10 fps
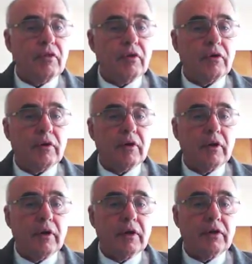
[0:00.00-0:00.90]
Third,
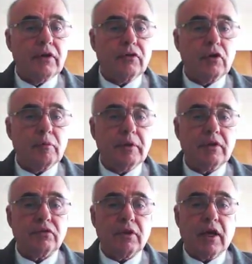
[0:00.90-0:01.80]
determine
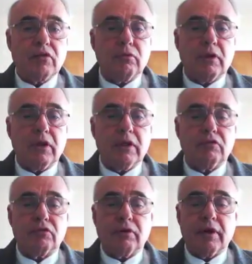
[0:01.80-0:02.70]
the stock's
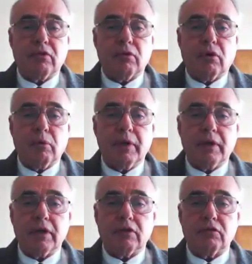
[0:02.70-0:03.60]
relative strength or
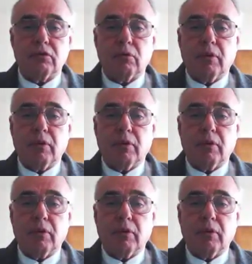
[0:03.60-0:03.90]
weakness